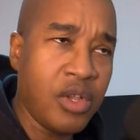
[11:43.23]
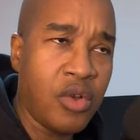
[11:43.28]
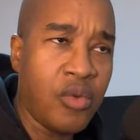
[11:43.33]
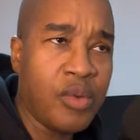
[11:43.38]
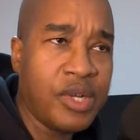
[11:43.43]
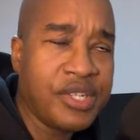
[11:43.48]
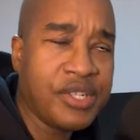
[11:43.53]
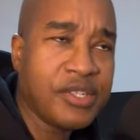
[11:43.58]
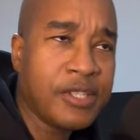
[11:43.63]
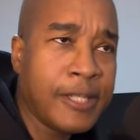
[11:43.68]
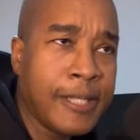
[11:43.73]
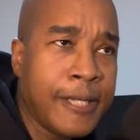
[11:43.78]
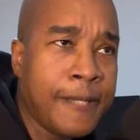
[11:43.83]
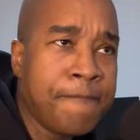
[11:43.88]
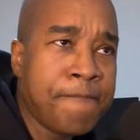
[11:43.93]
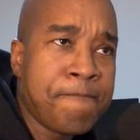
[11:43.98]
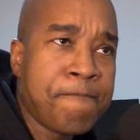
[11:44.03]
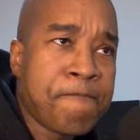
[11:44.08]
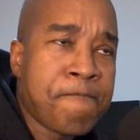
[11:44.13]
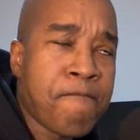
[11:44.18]
originally,
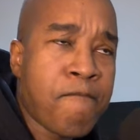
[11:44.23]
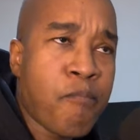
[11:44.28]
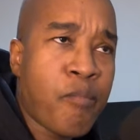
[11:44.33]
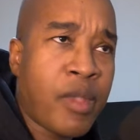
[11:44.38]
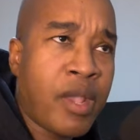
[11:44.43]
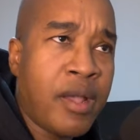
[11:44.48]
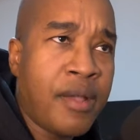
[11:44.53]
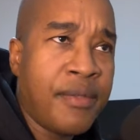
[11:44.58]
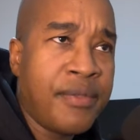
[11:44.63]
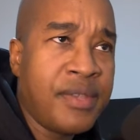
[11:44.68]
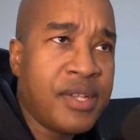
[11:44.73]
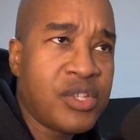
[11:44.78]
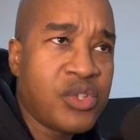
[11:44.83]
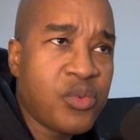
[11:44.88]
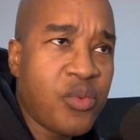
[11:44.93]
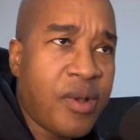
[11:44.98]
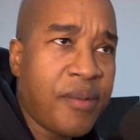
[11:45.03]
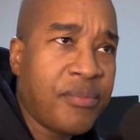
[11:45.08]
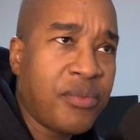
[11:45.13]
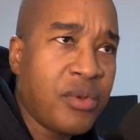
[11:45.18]
uh, this
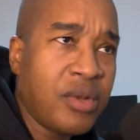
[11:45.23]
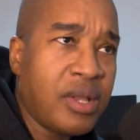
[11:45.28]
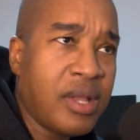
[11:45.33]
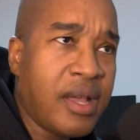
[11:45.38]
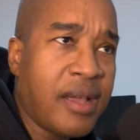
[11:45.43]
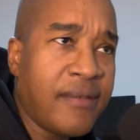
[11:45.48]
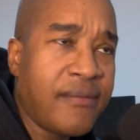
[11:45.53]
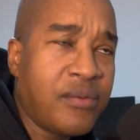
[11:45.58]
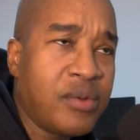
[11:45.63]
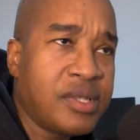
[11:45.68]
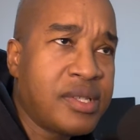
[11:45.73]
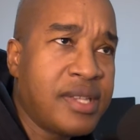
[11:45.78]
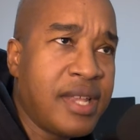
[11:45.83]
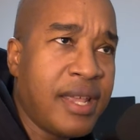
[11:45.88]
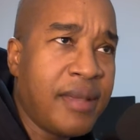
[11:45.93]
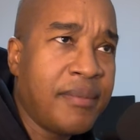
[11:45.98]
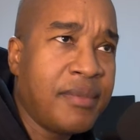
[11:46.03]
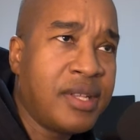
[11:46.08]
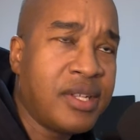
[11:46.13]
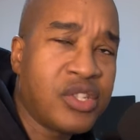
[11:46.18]
Web3 Life was
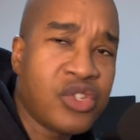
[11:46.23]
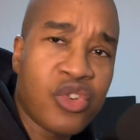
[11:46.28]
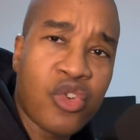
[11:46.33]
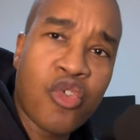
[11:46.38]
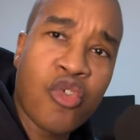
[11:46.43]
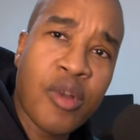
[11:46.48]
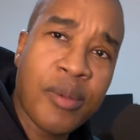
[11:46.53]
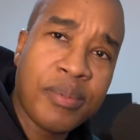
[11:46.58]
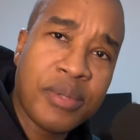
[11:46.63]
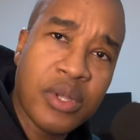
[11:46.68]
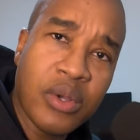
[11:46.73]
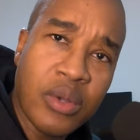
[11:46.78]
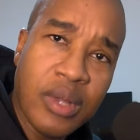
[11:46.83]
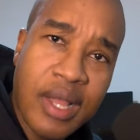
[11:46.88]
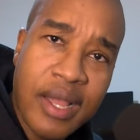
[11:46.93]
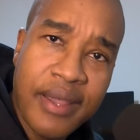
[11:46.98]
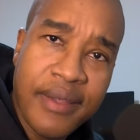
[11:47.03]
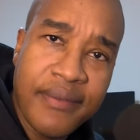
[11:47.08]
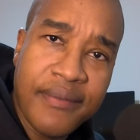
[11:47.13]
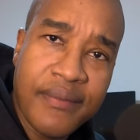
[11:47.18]
named this Crypto
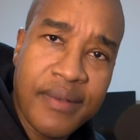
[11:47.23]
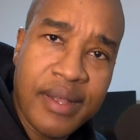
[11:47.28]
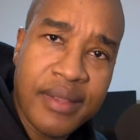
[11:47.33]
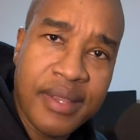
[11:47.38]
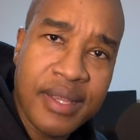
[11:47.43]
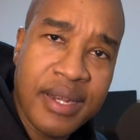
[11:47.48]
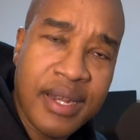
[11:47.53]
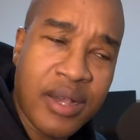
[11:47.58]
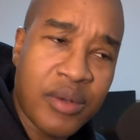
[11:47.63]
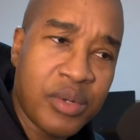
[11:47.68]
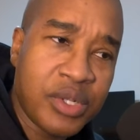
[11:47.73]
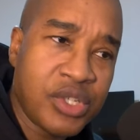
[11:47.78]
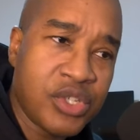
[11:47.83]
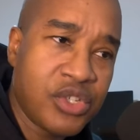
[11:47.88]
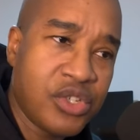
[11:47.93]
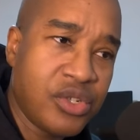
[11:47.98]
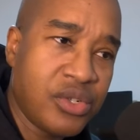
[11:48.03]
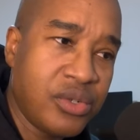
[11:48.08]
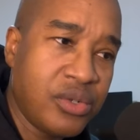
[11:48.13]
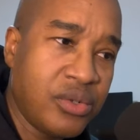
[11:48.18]
Life. I think that was
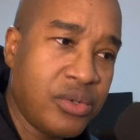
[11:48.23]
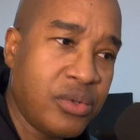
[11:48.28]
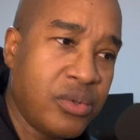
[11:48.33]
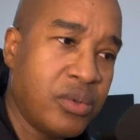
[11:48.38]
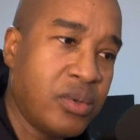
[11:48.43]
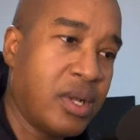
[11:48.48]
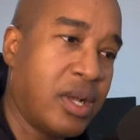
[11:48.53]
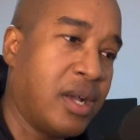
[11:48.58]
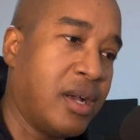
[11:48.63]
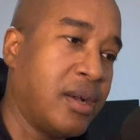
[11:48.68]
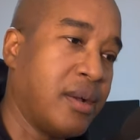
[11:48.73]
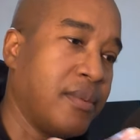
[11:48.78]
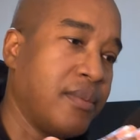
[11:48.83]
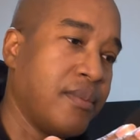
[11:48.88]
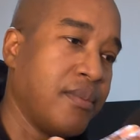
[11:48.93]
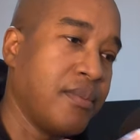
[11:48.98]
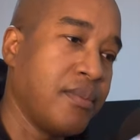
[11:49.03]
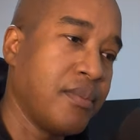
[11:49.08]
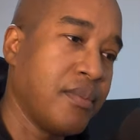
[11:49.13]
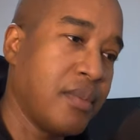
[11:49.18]
too,
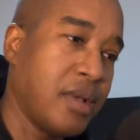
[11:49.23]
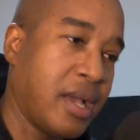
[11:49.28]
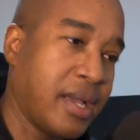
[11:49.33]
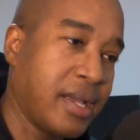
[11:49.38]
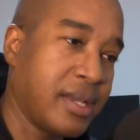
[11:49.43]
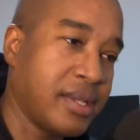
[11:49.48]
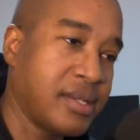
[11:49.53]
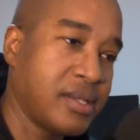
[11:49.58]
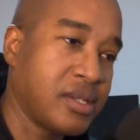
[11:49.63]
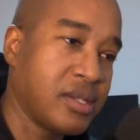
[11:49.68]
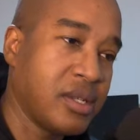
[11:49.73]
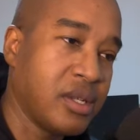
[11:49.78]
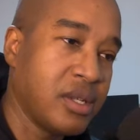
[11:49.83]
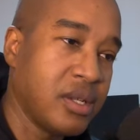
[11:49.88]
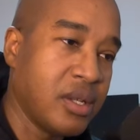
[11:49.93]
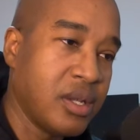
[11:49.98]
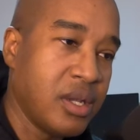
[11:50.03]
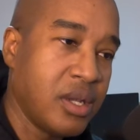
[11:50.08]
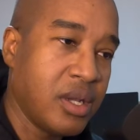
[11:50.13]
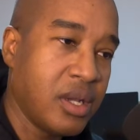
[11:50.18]
um, I guess,
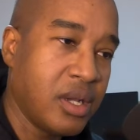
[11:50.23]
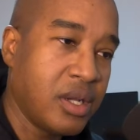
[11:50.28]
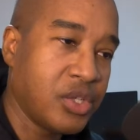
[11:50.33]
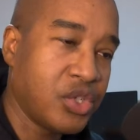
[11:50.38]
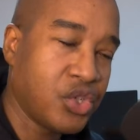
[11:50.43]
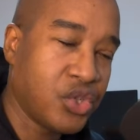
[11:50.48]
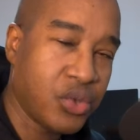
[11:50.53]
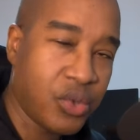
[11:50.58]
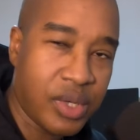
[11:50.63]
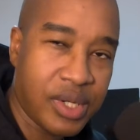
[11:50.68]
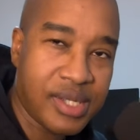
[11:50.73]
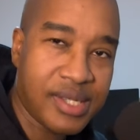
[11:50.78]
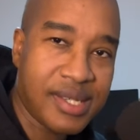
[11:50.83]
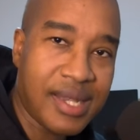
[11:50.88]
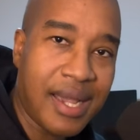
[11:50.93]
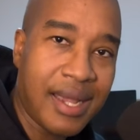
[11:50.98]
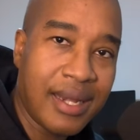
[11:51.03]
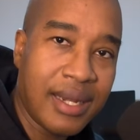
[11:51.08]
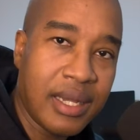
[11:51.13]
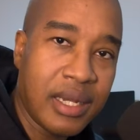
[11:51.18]
uh, short
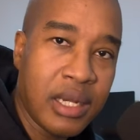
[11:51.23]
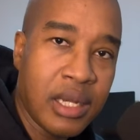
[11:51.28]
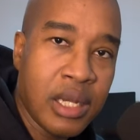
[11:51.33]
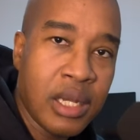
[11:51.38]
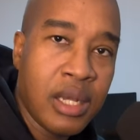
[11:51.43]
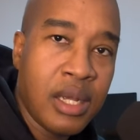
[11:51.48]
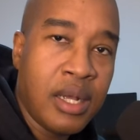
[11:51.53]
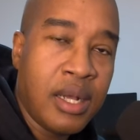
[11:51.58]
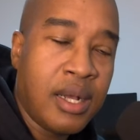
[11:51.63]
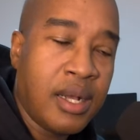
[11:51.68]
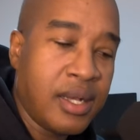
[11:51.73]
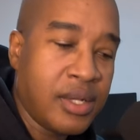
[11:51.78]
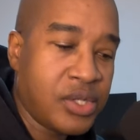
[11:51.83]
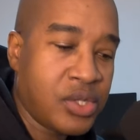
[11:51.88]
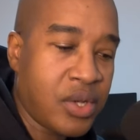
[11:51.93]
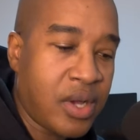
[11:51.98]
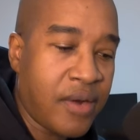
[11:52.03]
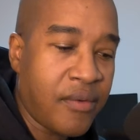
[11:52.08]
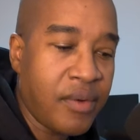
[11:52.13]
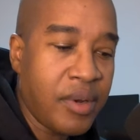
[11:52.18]
sighted. Uh,
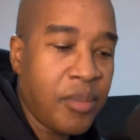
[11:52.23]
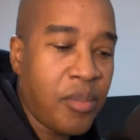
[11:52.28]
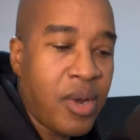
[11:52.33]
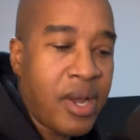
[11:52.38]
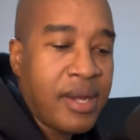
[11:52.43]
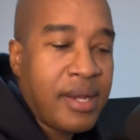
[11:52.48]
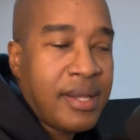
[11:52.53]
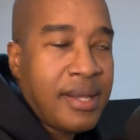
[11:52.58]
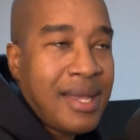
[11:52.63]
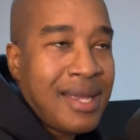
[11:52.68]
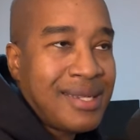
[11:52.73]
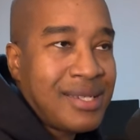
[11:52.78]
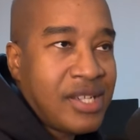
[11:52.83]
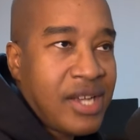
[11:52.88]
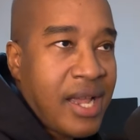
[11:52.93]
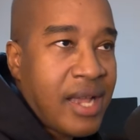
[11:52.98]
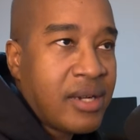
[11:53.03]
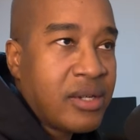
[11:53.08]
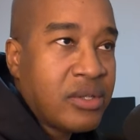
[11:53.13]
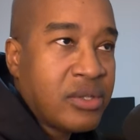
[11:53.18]
so I rebranded that
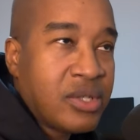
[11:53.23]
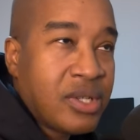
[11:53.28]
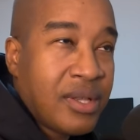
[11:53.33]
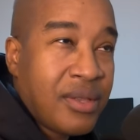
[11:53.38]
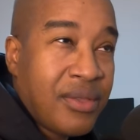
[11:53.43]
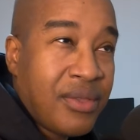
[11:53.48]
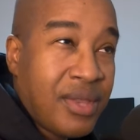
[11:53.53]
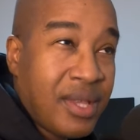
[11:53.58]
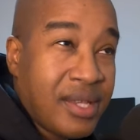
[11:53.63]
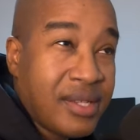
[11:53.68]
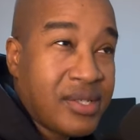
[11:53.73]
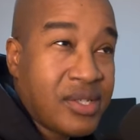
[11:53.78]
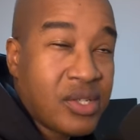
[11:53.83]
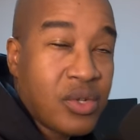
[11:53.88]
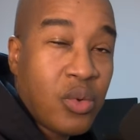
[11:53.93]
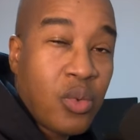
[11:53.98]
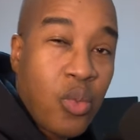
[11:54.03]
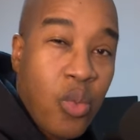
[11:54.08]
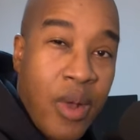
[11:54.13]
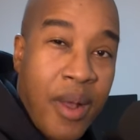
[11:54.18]
channel to this
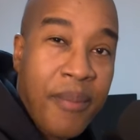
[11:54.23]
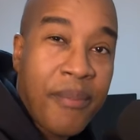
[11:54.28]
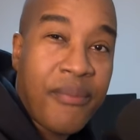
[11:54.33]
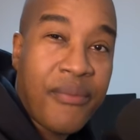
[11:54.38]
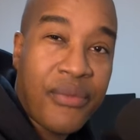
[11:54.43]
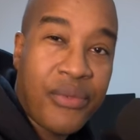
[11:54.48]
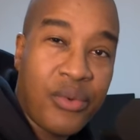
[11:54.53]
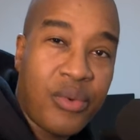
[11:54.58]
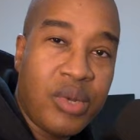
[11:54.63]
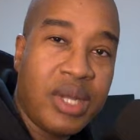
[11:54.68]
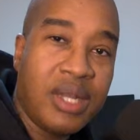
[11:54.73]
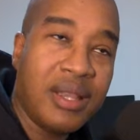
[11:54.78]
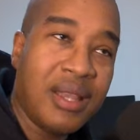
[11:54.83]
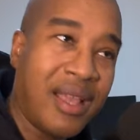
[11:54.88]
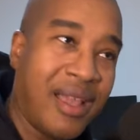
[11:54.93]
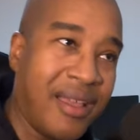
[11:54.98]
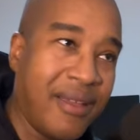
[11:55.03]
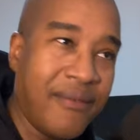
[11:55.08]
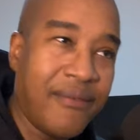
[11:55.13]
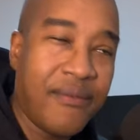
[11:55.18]
Web3
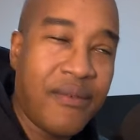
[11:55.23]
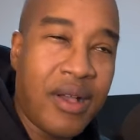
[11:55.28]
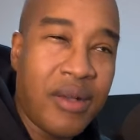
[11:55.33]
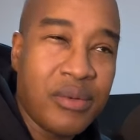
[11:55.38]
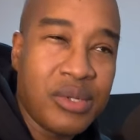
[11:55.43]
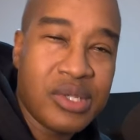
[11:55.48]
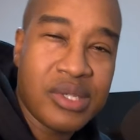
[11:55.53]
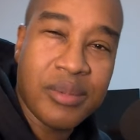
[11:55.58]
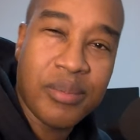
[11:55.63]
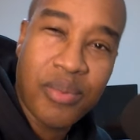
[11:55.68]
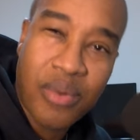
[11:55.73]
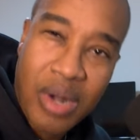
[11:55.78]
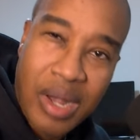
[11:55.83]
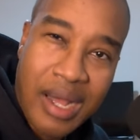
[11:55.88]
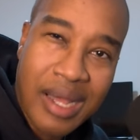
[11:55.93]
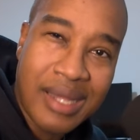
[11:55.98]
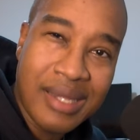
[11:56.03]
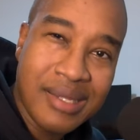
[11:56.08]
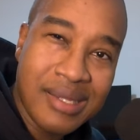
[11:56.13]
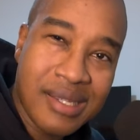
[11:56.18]
Life. I was
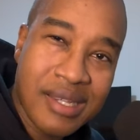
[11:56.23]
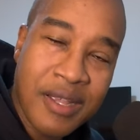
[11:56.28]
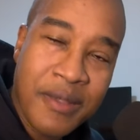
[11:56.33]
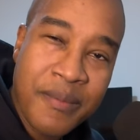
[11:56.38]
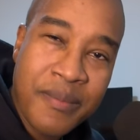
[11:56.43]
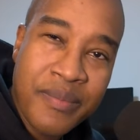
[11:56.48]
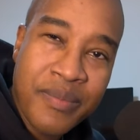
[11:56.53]
surprised